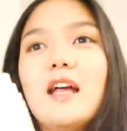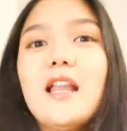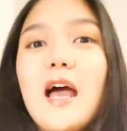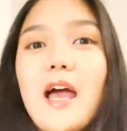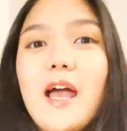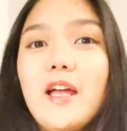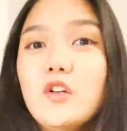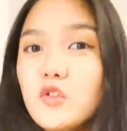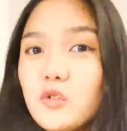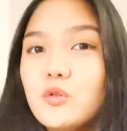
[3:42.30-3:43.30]
that I
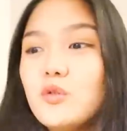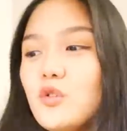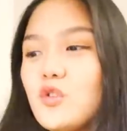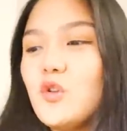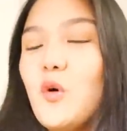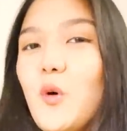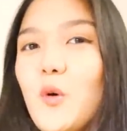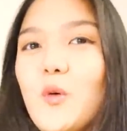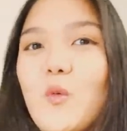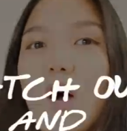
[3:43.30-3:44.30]
drew.
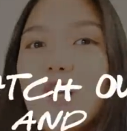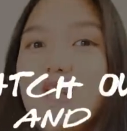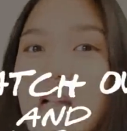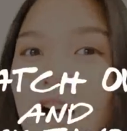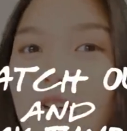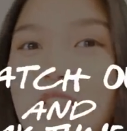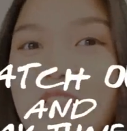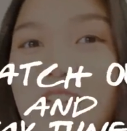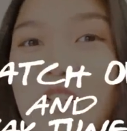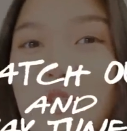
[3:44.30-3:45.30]
So, watch out. Stay